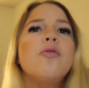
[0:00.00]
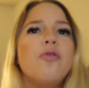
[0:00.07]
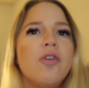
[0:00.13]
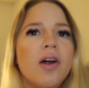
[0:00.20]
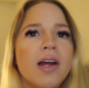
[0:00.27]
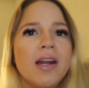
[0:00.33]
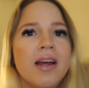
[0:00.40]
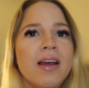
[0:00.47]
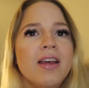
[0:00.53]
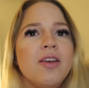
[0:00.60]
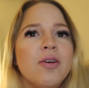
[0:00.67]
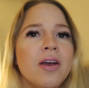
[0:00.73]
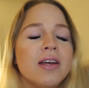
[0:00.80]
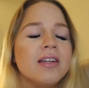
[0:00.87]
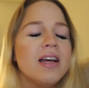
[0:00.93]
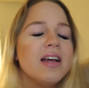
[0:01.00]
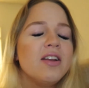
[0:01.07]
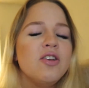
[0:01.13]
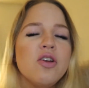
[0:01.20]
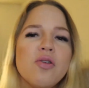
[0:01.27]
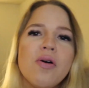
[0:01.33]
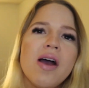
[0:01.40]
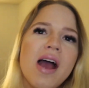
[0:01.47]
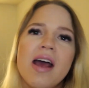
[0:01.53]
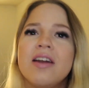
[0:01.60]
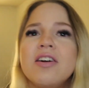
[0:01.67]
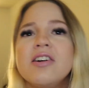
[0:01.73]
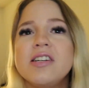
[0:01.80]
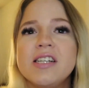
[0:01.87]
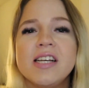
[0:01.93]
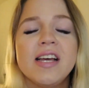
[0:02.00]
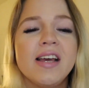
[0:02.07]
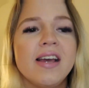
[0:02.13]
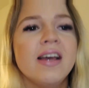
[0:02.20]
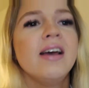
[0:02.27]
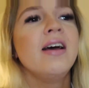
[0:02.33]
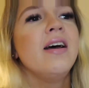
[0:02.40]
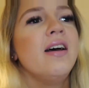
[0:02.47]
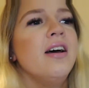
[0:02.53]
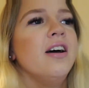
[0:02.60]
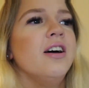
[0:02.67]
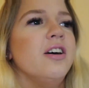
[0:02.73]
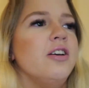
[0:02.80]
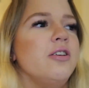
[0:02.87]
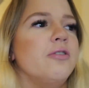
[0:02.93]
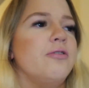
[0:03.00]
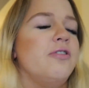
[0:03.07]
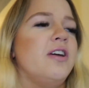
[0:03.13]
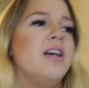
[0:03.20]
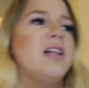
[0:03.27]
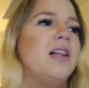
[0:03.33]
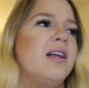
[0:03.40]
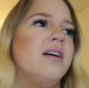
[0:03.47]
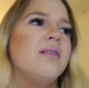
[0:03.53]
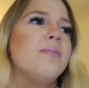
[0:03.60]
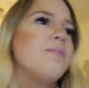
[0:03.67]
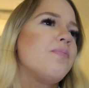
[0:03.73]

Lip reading: Friday, you get new energy, you feel